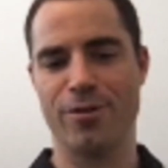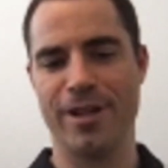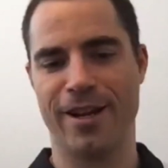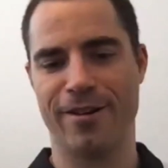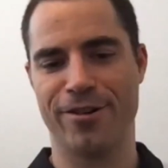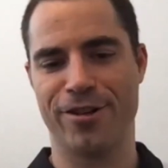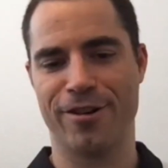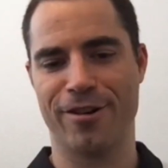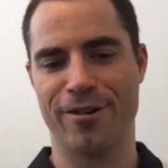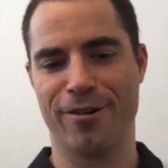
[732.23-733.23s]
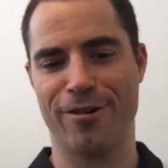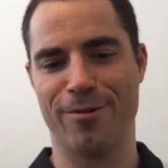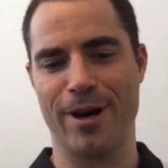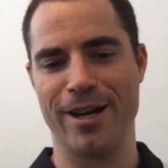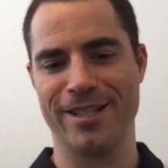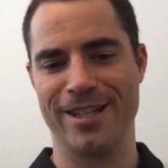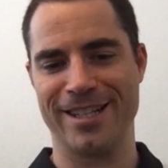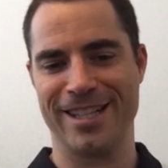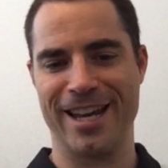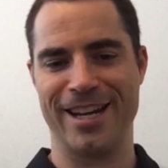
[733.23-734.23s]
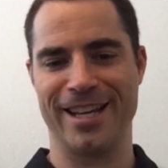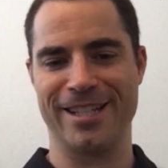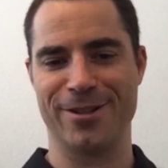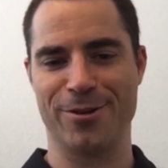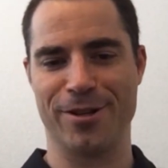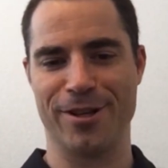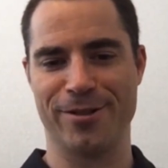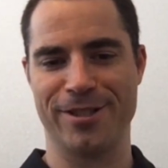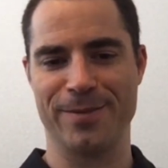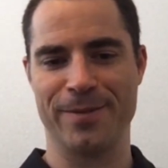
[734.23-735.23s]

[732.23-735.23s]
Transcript: air. Sure. Oh, why is it not scanning? It's so close.